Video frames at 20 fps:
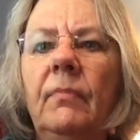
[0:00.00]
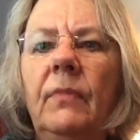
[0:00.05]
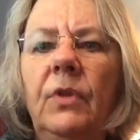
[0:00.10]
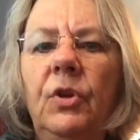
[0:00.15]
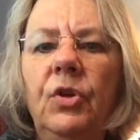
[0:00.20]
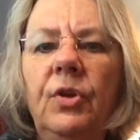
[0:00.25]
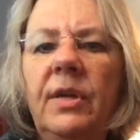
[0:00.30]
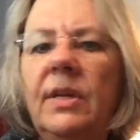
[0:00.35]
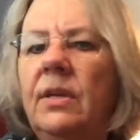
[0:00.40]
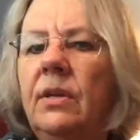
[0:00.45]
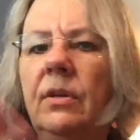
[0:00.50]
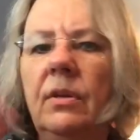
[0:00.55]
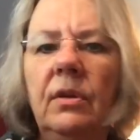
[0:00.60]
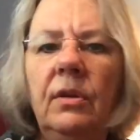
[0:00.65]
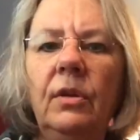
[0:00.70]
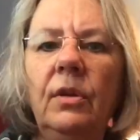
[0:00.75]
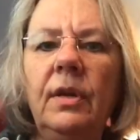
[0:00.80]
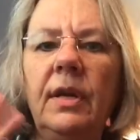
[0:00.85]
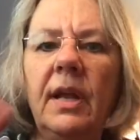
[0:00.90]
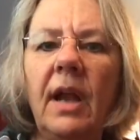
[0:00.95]
you can
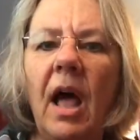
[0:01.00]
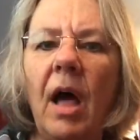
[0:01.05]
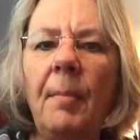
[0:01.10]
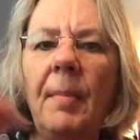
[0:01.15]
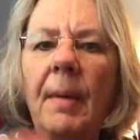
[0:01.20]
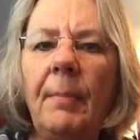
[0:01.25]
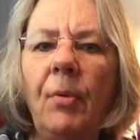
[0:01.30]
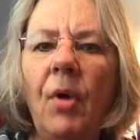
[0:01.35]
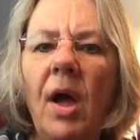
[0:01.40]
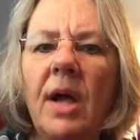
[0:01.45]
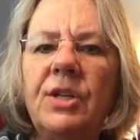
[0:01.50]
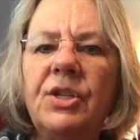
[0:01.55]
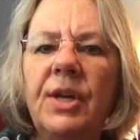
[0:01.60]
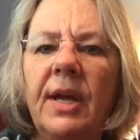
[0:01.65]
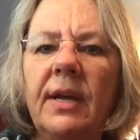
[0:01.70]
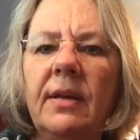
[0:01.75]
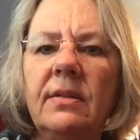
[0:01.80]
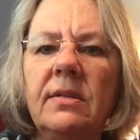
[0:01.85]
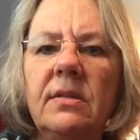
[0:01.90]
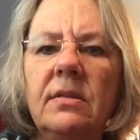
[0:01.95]
look at all my
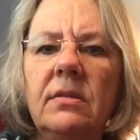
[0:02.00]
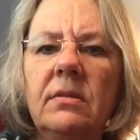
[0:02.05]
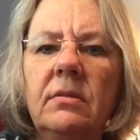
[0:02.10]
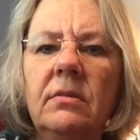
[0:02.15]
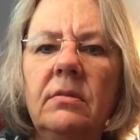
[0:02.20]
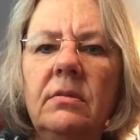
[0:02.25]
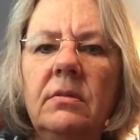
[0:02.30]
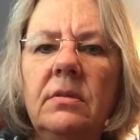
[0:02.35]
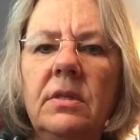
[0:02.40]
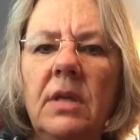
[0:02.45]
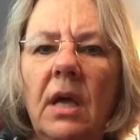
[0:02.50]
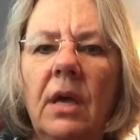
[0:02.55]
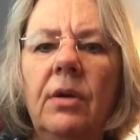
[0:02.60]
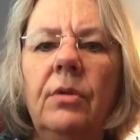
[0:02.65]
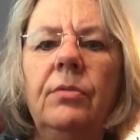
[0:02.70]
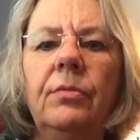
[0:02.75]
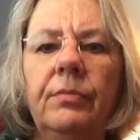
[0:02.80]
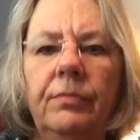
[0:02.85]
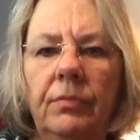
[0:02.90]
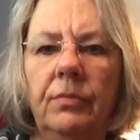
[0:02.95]
projects. So
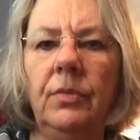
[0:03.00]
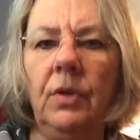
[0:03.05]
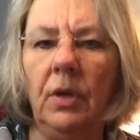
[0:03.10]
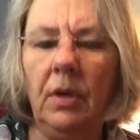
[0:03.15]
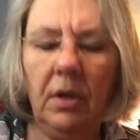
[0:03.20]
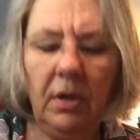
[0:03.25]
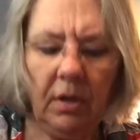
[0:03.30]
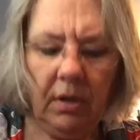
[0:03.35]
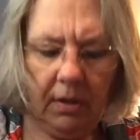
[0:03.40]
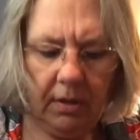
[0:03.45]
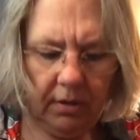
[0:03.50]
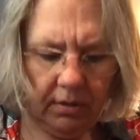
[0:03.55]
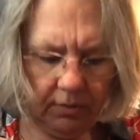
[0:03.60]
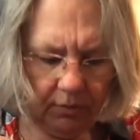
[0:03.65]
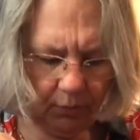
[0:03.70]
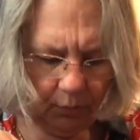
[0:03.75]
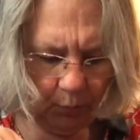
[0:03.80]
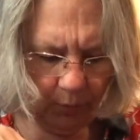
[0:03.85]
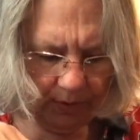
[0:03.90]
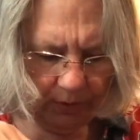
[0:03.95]

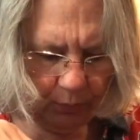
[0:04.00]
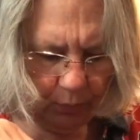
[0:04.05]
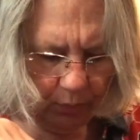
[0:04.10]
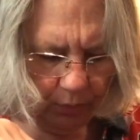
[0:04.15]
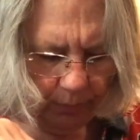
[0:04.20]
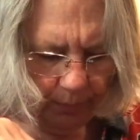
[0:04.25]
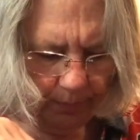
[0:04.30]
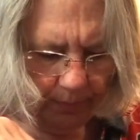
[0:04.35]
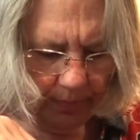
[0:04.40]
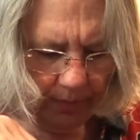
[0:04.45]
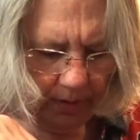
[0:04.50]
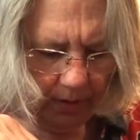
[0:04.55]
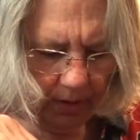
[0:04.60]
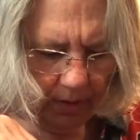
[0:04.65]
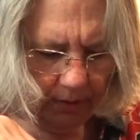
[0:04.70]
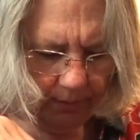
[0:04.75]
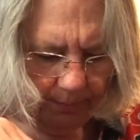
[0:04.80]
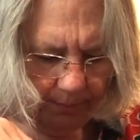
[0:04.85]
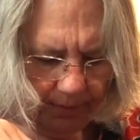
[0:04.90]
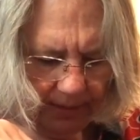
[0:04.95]
we will,
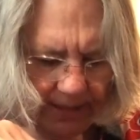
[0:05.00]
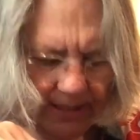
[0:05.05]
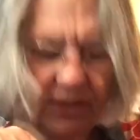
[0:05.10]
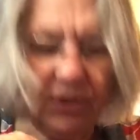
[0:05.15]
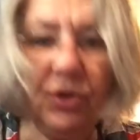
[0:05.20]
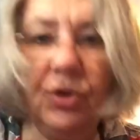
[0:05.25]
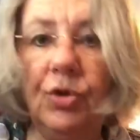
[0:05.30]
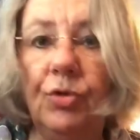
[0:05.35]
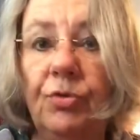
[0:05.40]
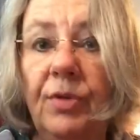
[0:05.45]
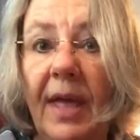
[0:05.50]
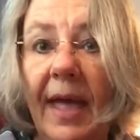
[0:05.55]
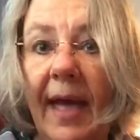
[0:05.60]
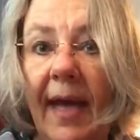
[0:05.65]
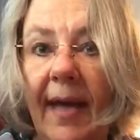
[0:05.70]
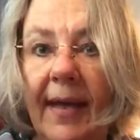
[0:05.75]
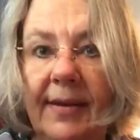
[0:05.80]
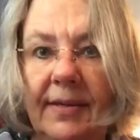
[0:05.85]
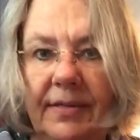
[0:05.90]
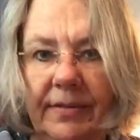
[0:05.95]
please do
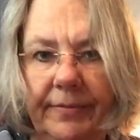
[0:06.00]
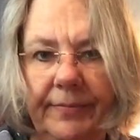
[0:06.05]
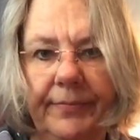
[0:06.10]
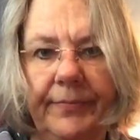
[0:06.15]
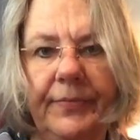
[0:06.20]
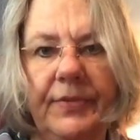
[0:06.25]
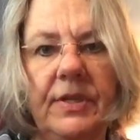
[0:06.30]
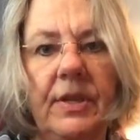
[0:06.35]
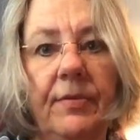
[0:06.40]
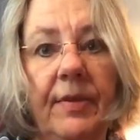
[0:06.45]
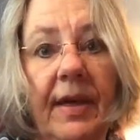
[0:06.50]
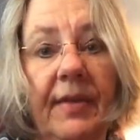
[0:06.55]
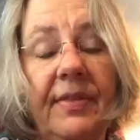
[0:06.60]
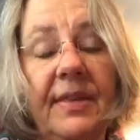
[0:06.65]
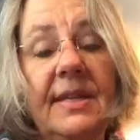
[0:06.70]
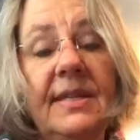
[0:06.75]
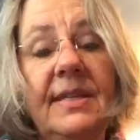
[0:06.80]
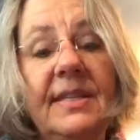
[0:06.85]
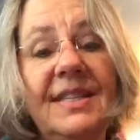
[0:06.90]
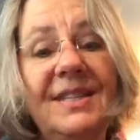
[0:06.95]
that. So now
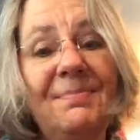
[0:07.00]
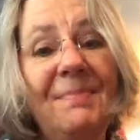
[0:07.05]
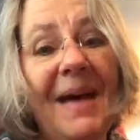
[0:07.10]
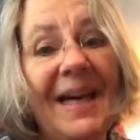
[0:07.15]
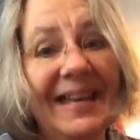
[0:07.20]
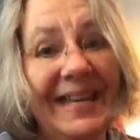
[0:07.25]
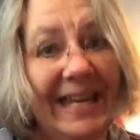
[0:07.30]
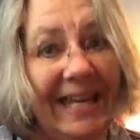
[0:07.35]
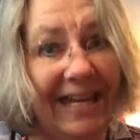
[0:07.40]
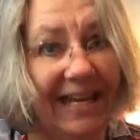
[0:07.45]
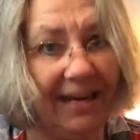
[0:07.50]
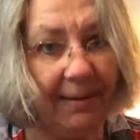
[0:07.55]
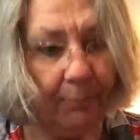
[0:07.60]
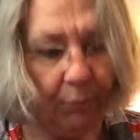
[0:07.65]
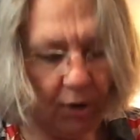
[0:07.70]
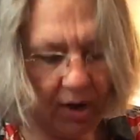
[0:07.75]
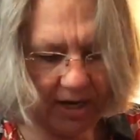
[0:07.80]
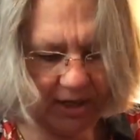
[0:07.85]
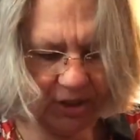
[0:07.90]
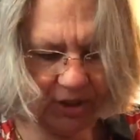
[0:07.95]
this is my knitting
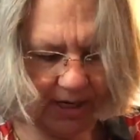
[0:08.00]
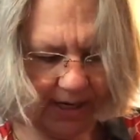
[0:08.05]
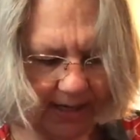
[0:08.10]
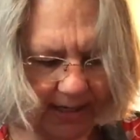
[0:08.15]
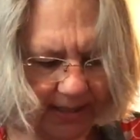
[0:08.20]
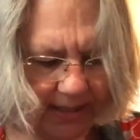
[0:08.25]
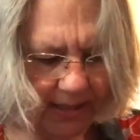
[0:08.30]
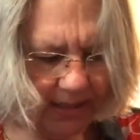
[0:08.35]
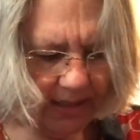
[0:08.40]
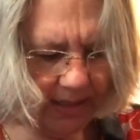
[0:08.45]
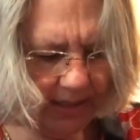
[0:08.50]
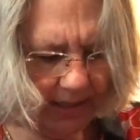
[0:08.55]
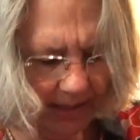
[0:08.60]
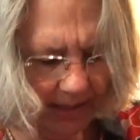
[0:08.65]
project.